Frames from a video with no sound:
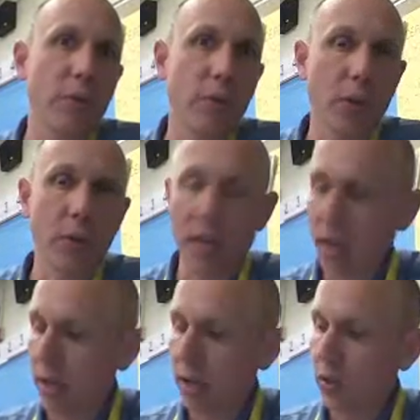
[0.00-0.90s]
of
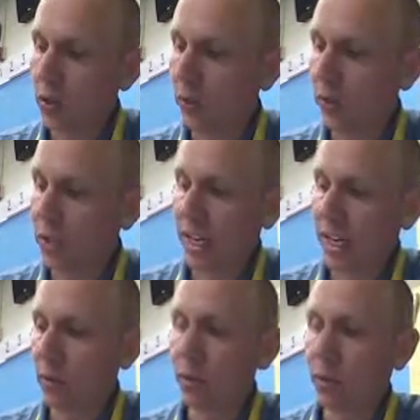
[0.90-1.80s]
3. So if this
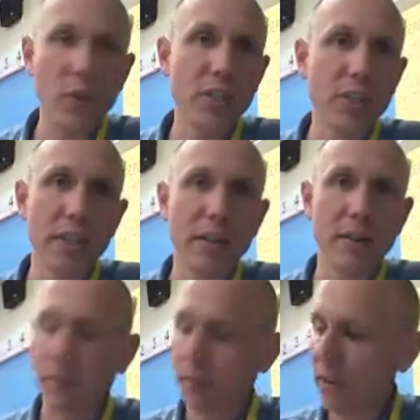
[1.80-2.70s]
side was
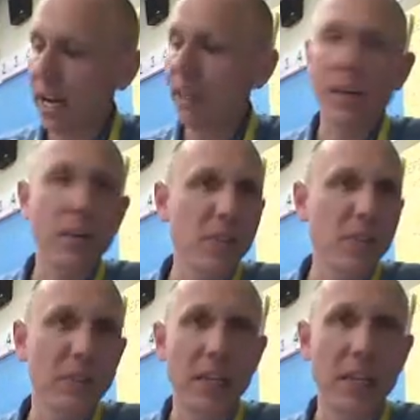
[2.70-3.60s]
originally 5, now it's
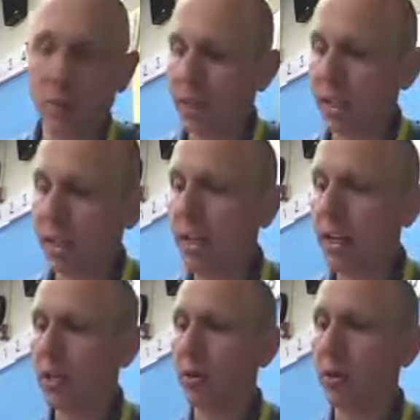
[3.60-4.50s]
15 or something like that.
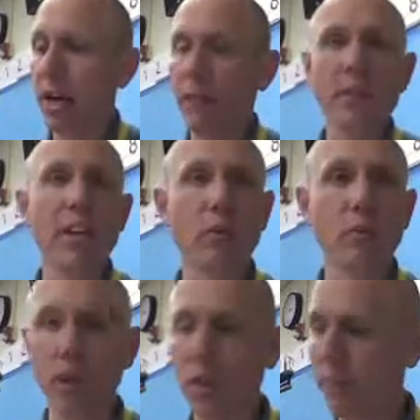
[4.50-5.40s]
So everything
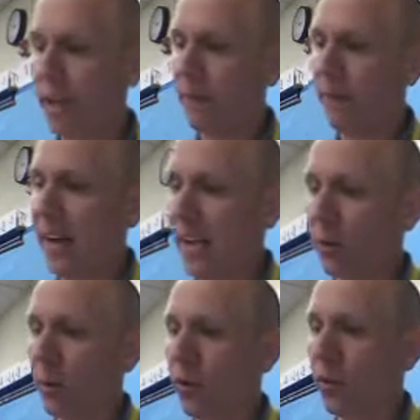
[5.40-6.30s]
grows by a
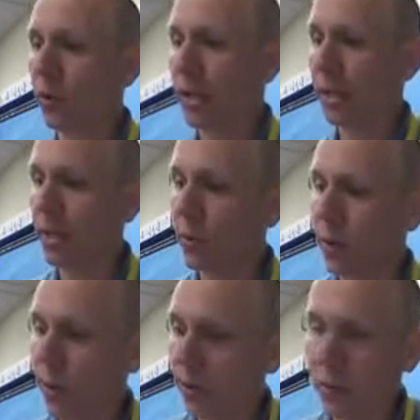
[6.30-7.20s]
factor of 3. That's
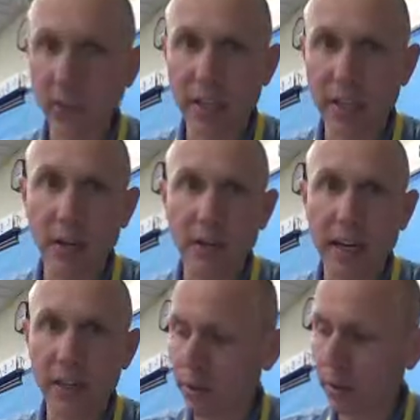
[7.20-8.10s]
why we have the scale
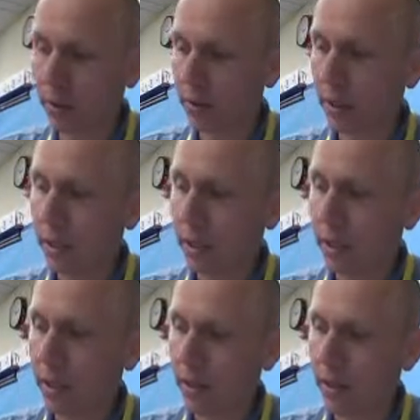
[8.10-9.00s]
factor
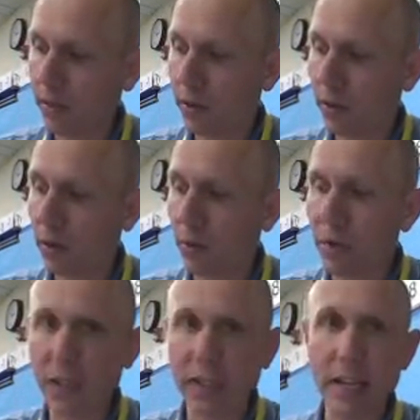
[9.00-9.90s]
of
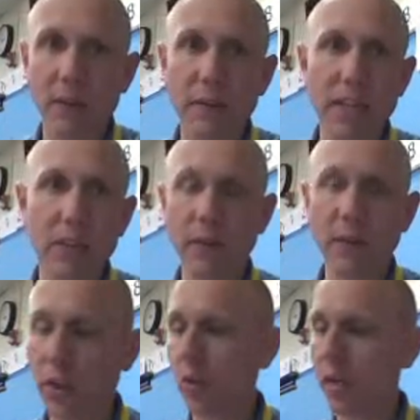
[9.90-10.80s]
3, a scale factor of
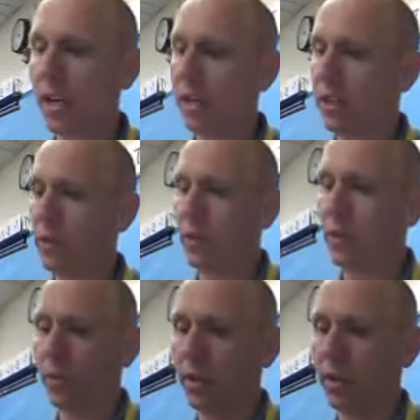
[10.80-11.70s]
3. Let's do another one